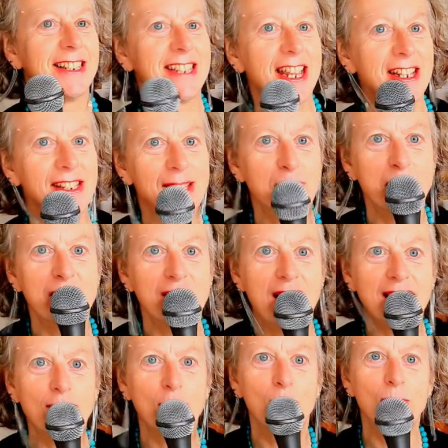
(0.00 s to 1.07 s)
Sounds a bit
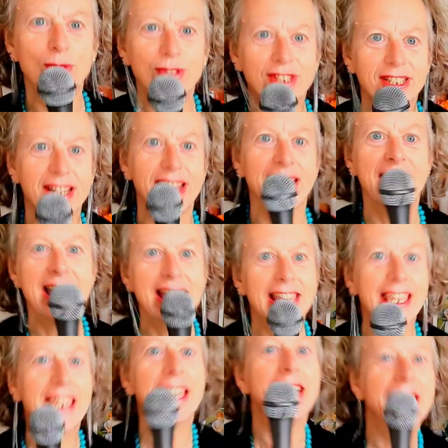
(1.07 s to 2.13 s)
like a horsey.
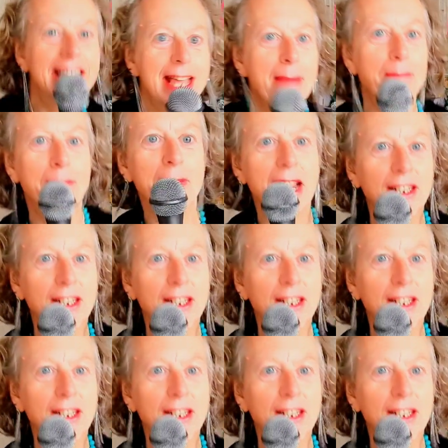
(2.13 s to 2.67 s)
Giddy up.